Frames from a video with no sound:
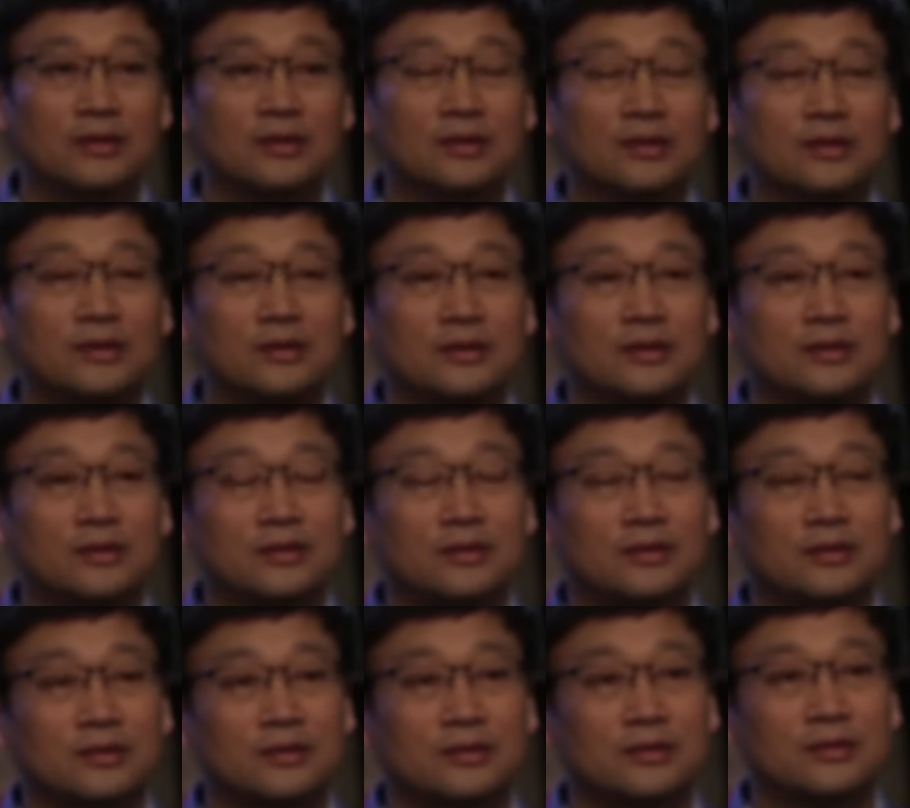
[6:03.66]

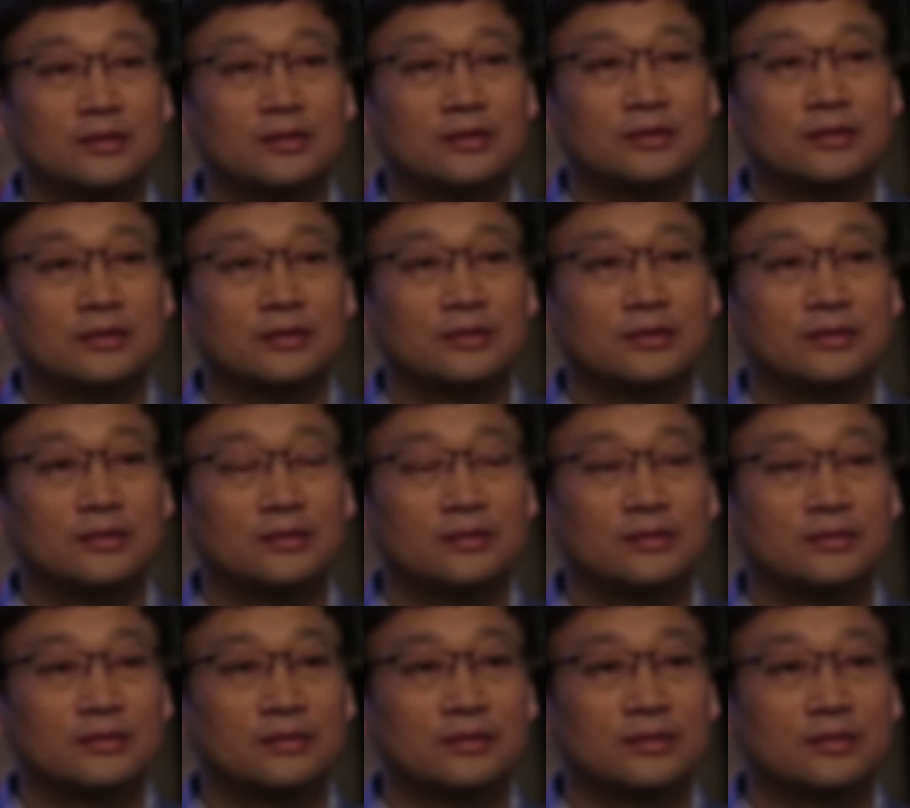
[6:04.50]

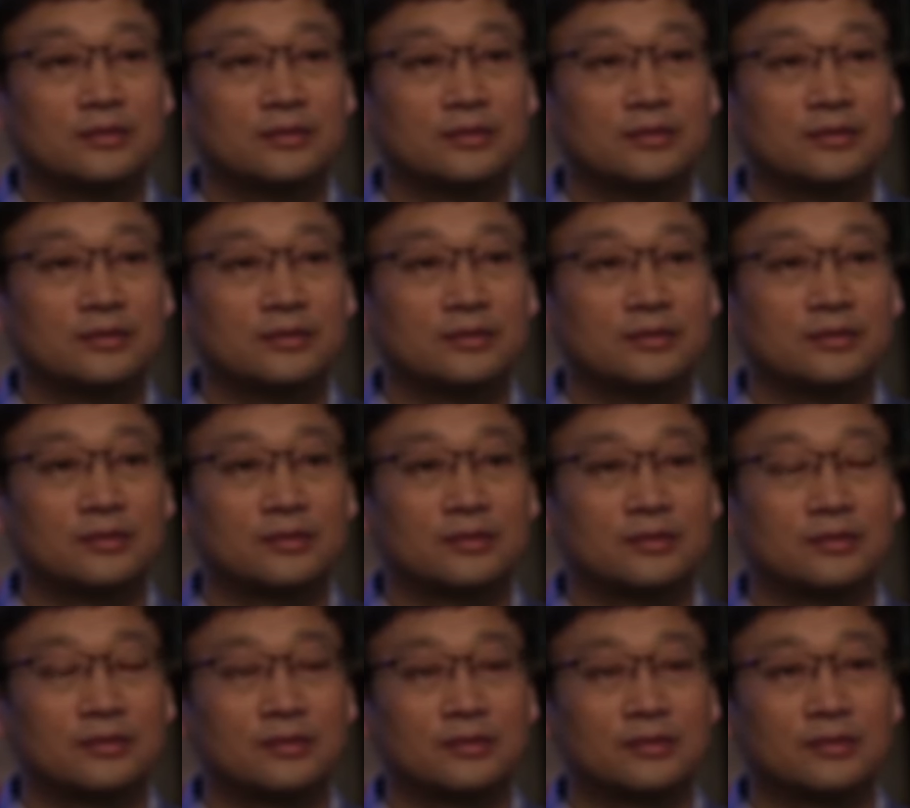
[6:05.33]

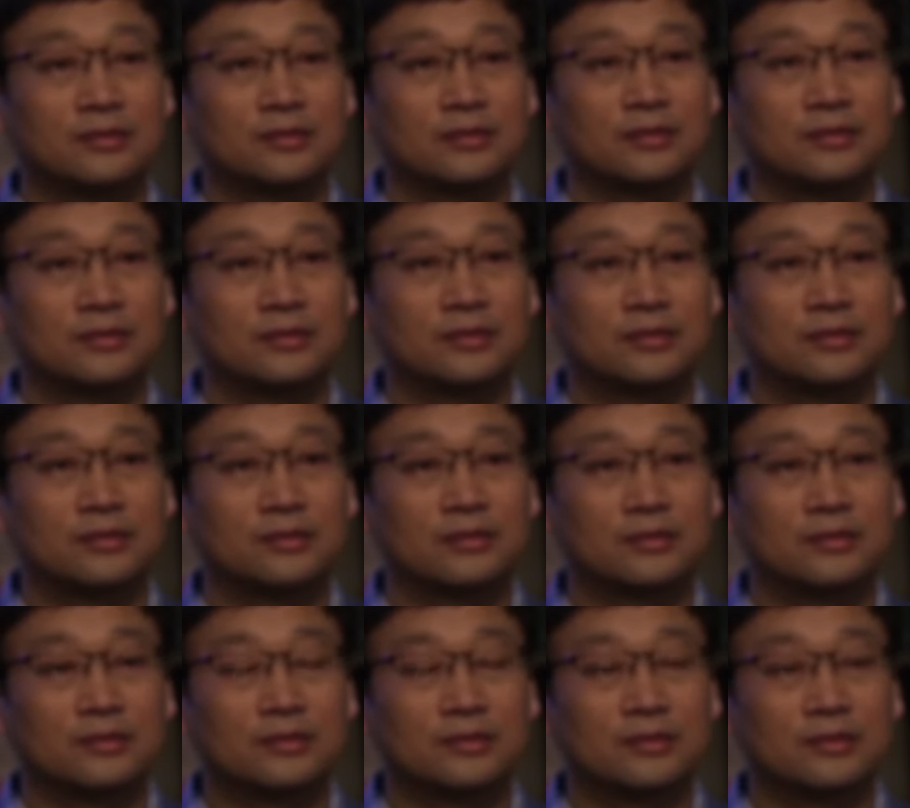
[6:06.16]

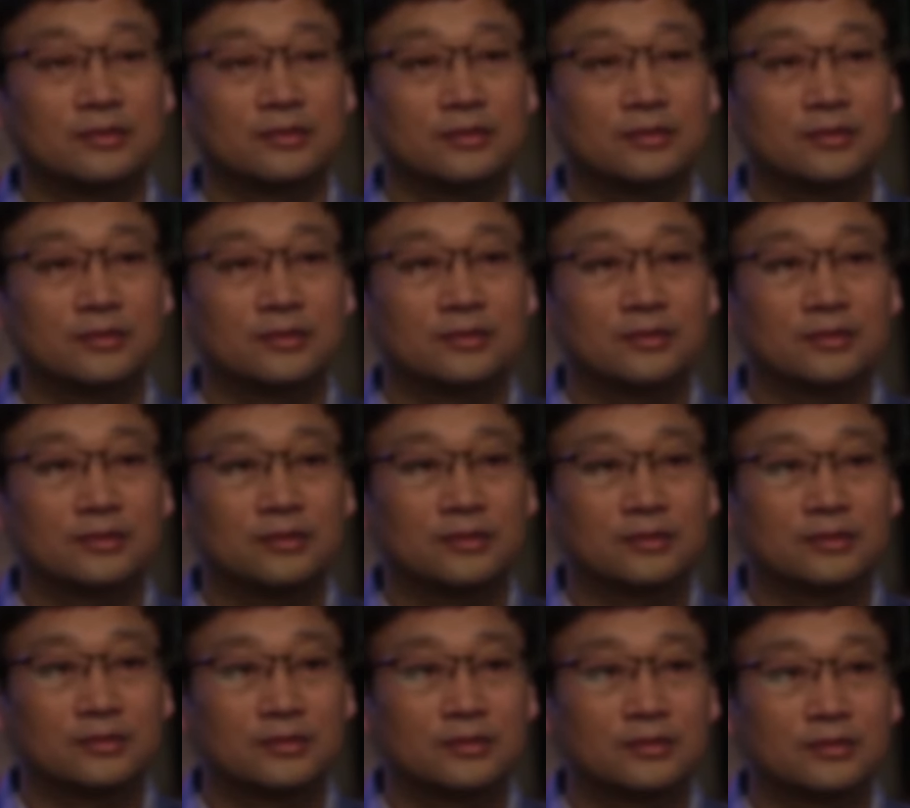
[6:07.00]

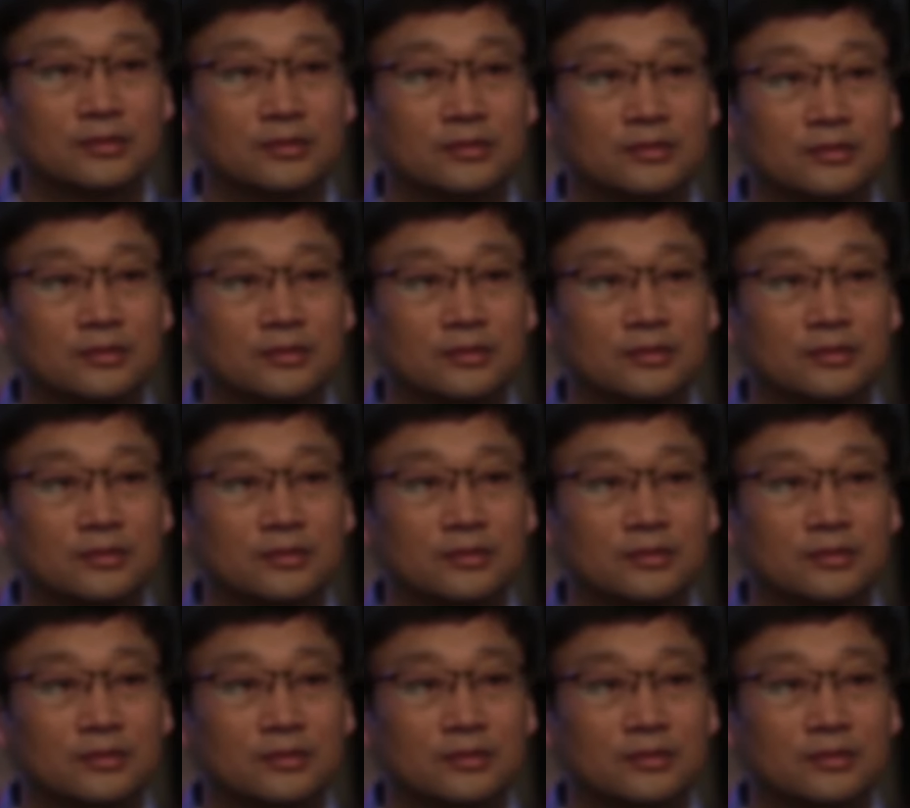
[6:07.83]
No words are spoken by the person on screen.